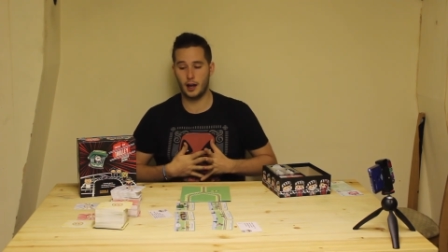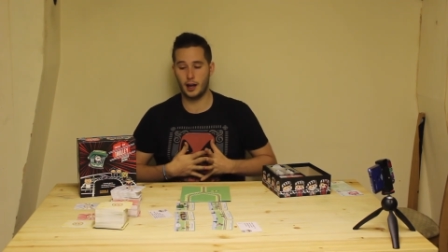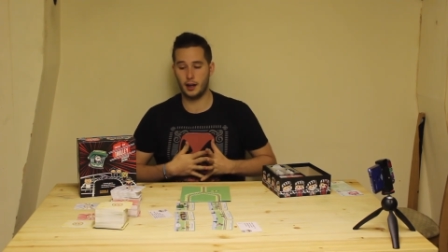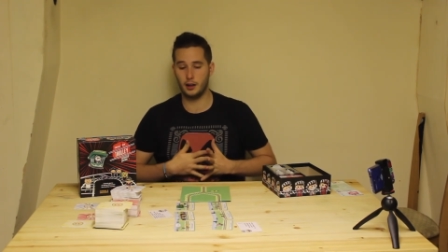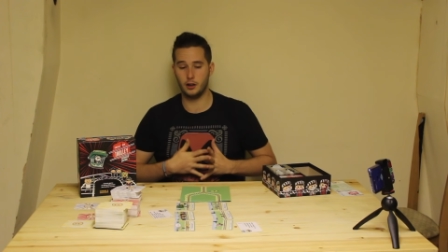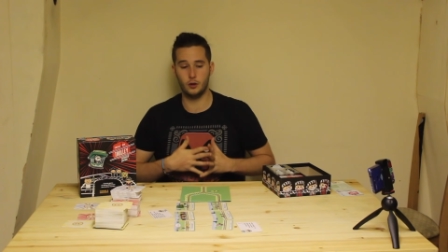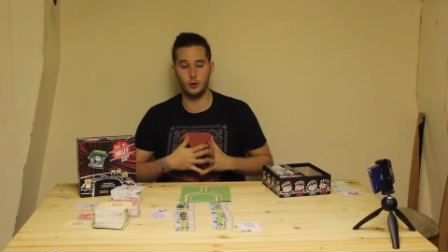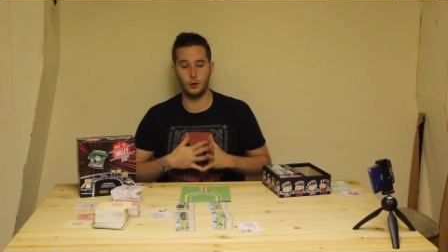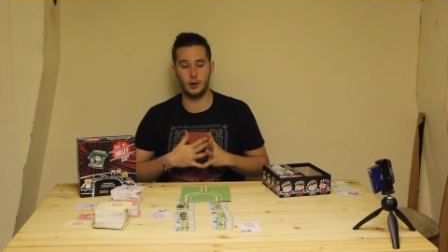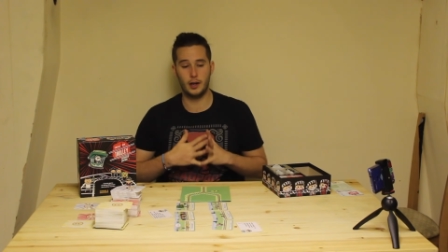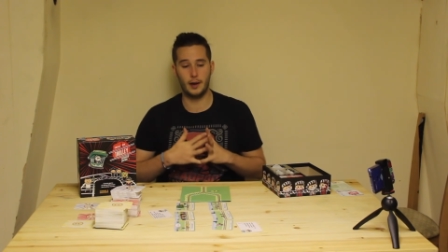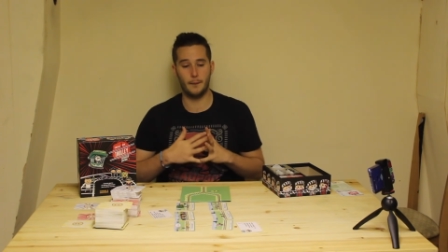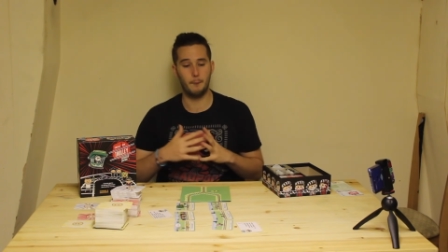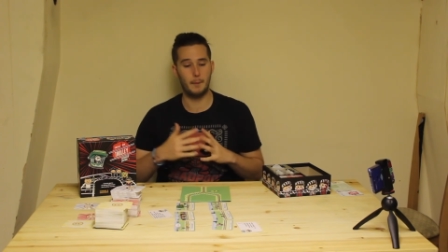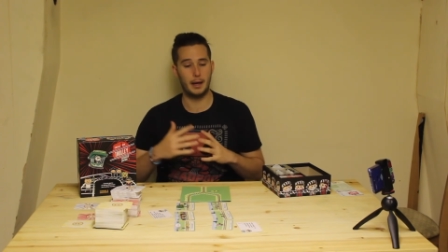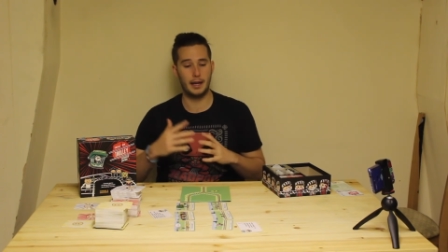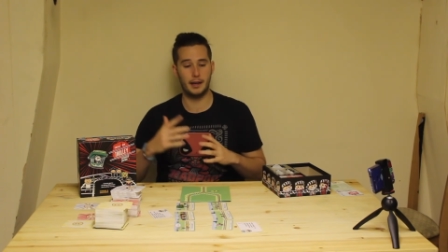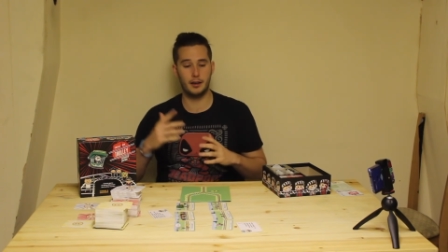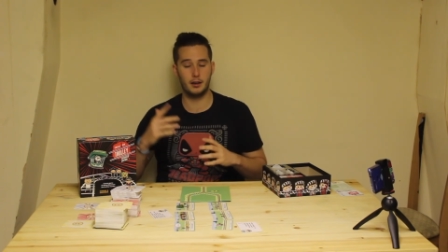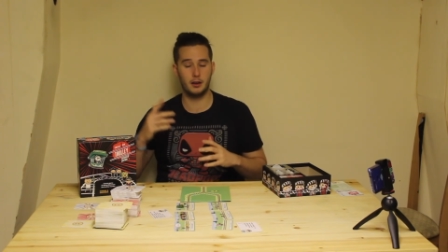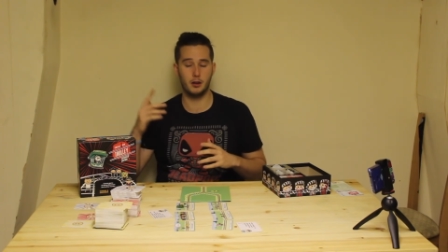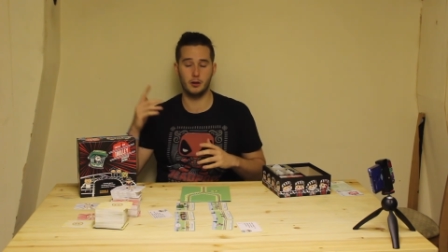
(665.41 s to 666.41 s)
and you can
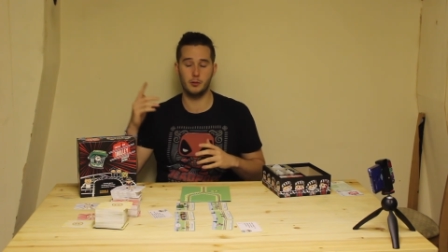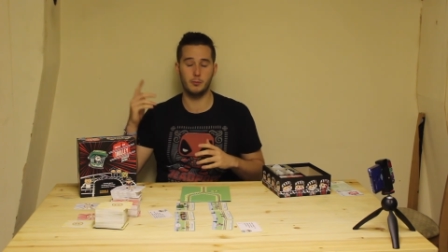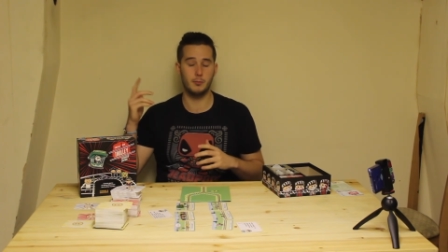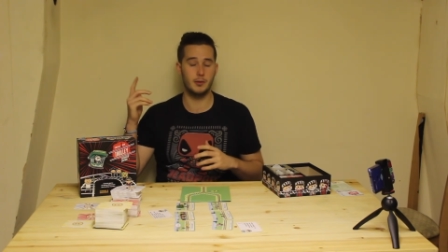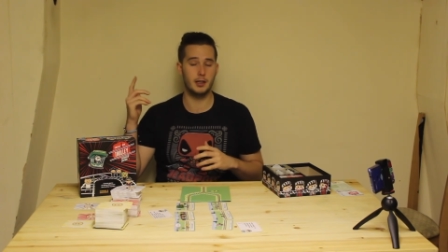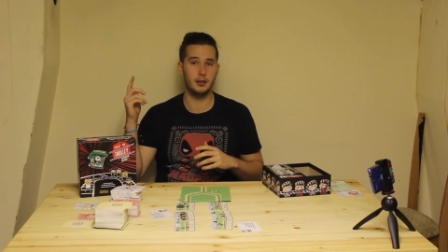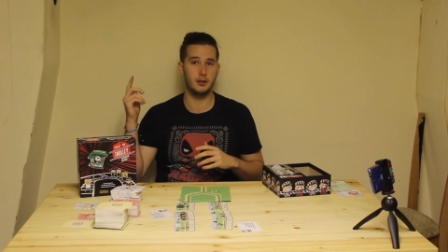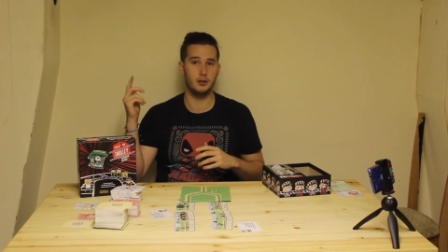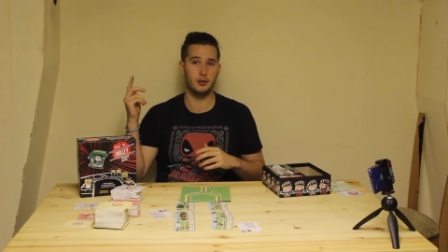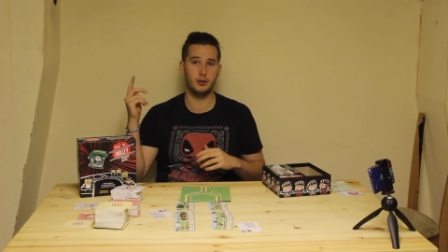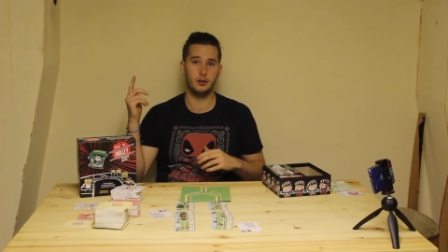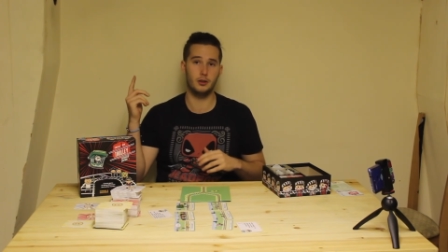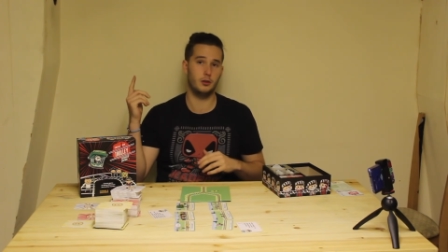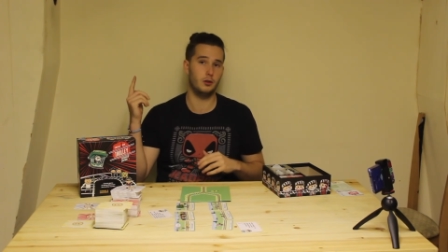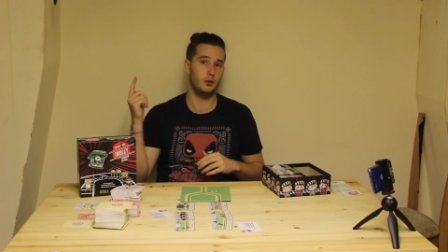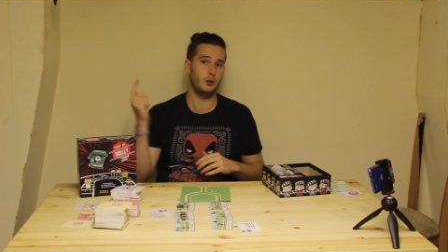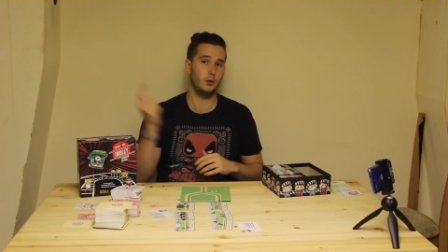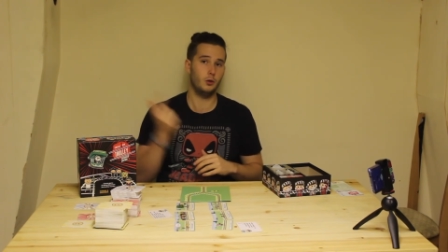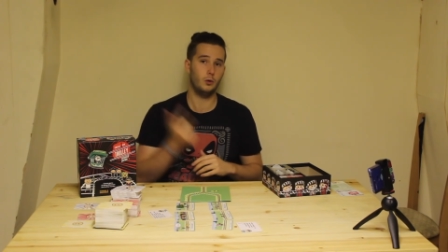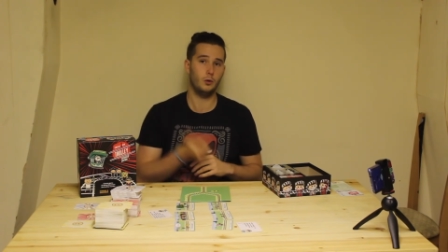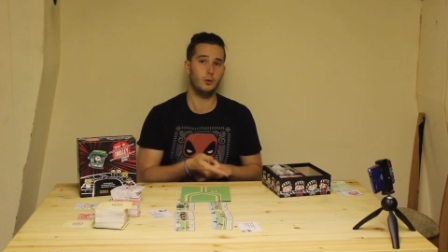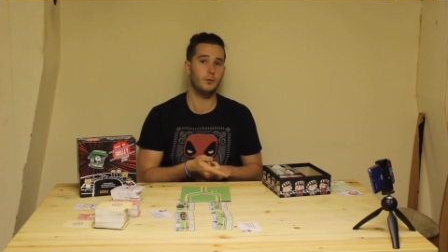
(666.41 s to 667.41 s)
make them
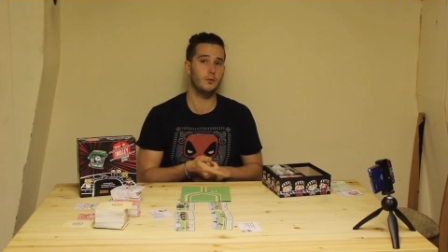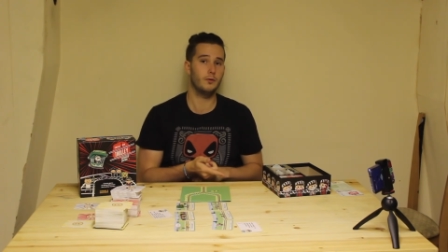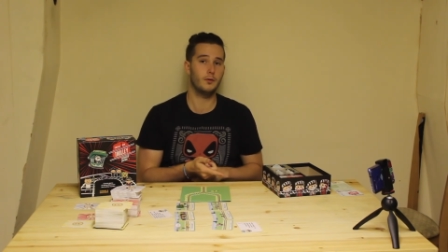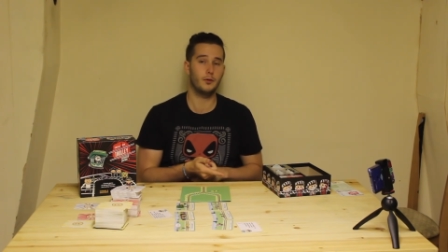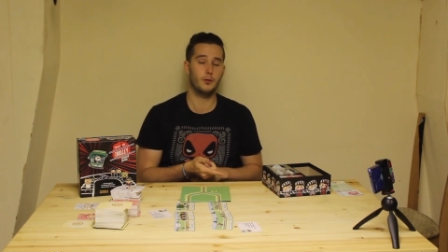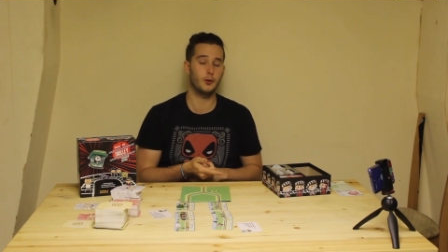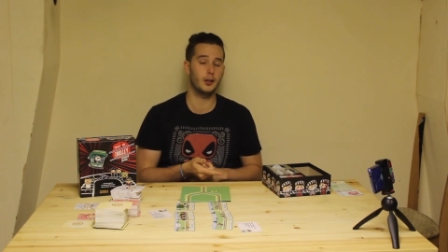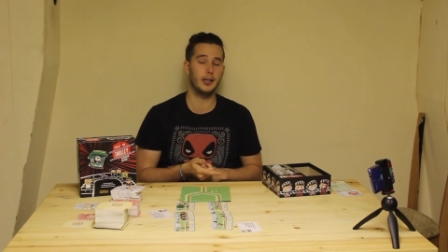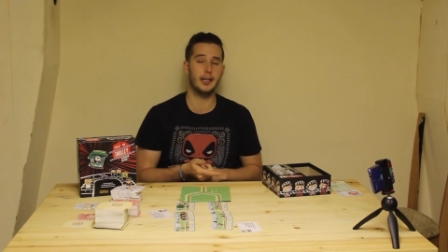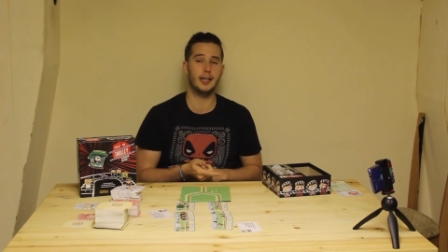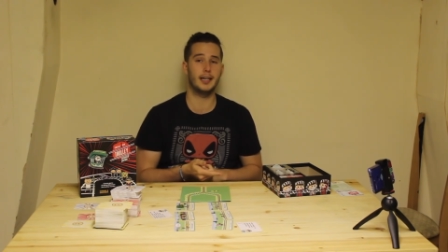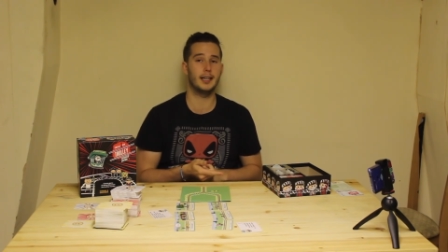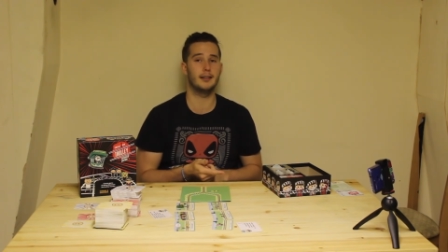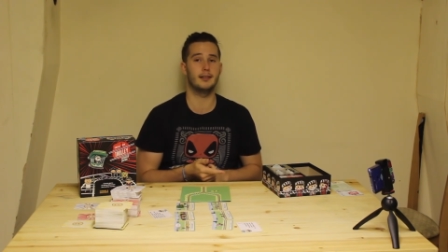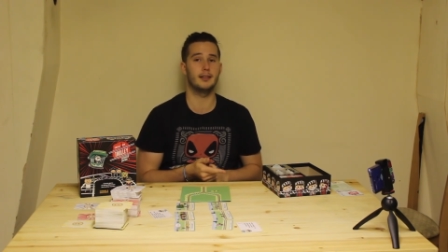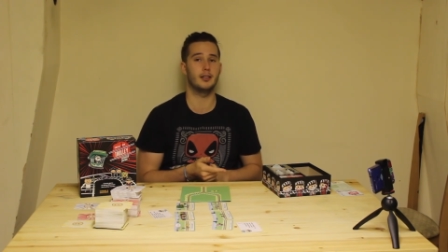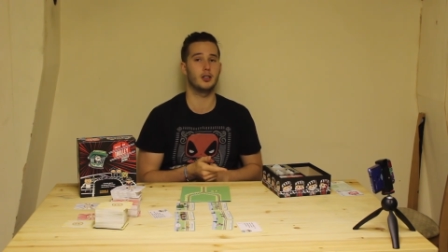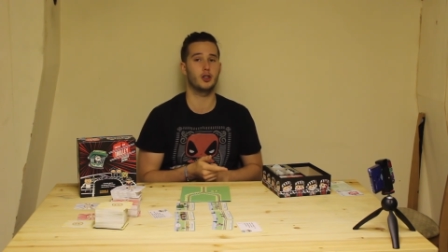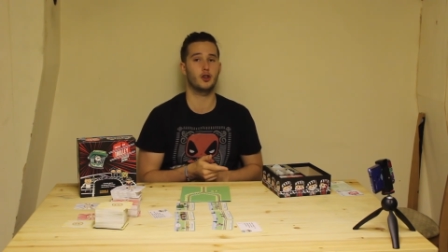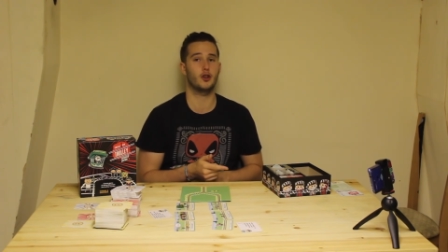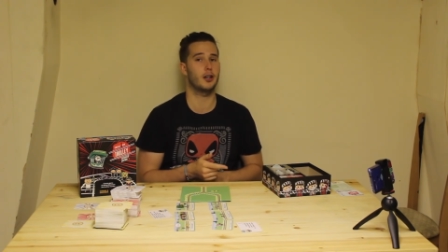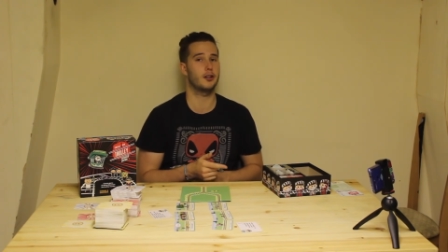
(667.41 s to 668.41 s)
into 3 kids
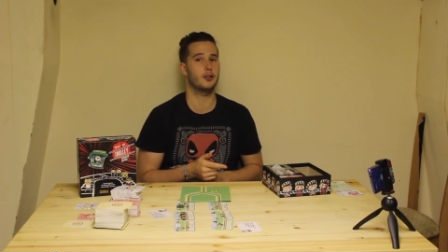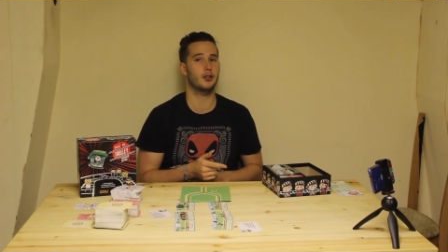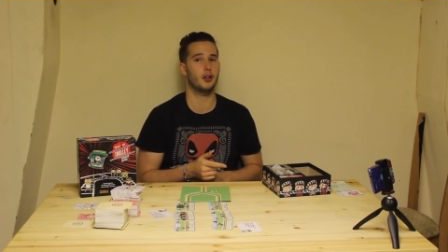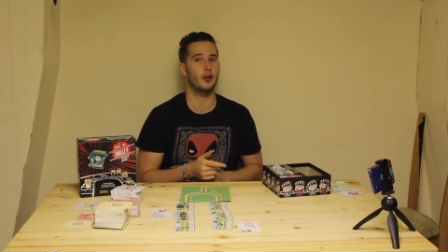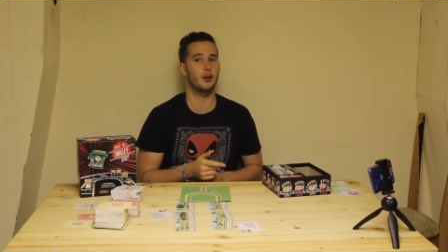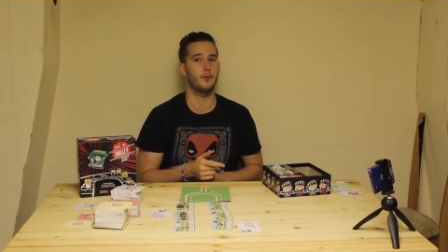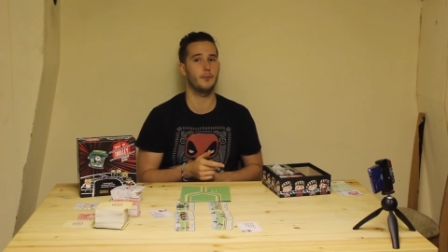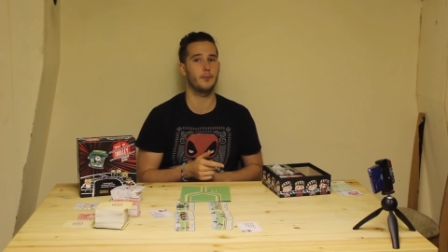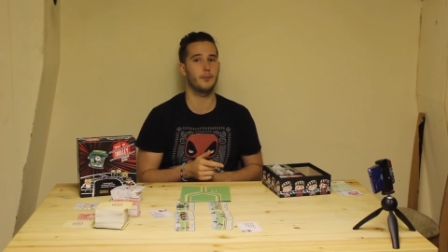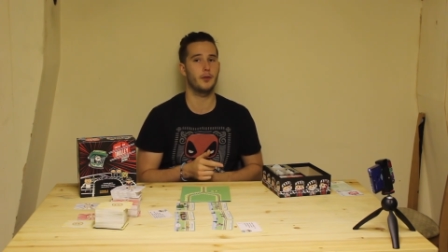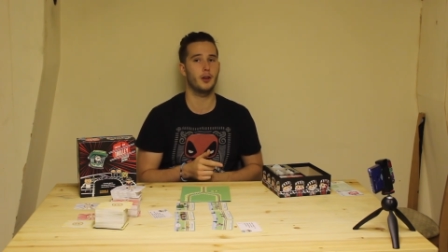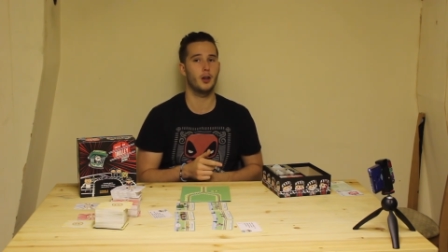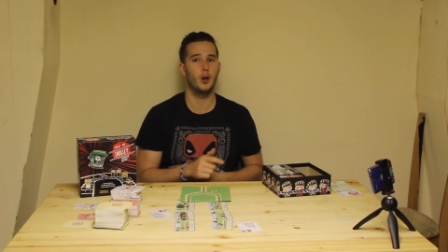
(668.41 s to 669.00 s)
in a trench coat,